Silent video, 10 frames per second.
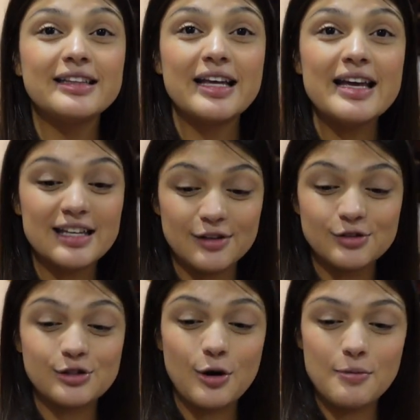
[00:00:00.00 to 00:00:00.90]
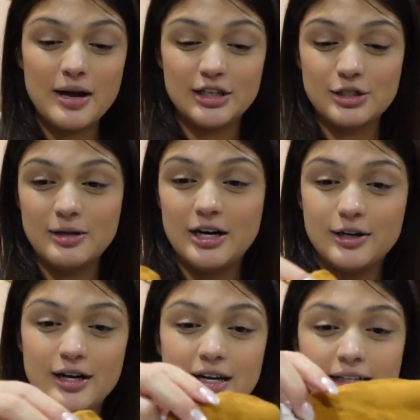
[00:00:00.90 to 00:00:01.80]
Rodriguez. Thank you so much,
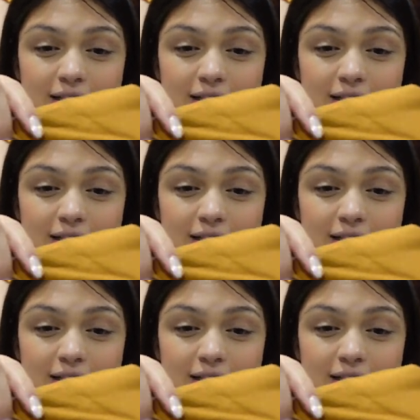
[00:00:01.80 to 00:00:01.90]
Margaret.